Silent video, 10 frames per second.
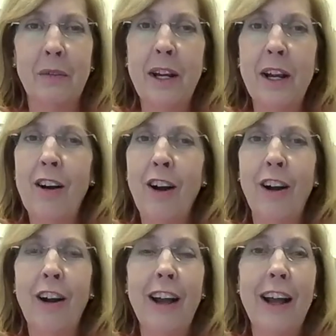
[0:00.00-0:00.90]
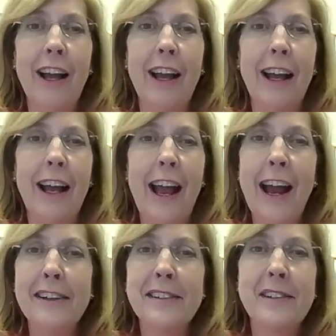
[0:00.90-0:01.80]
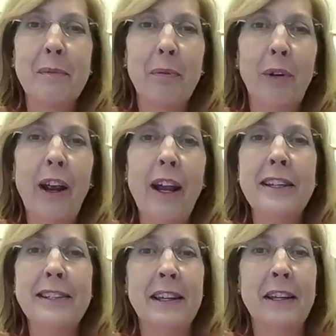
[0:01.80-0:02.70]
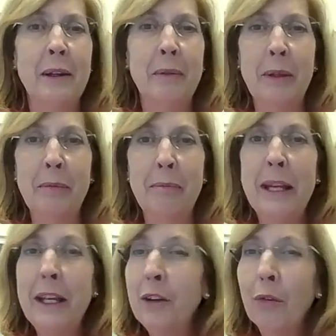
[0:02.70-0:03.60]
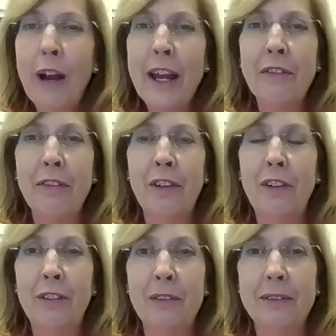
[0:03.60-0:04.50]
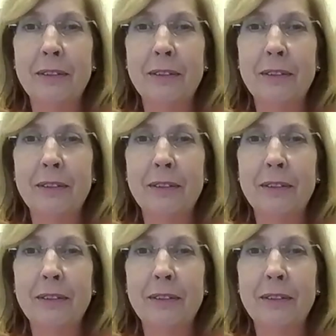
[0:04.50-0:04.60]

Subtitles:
We are asked to praise him and be grateful.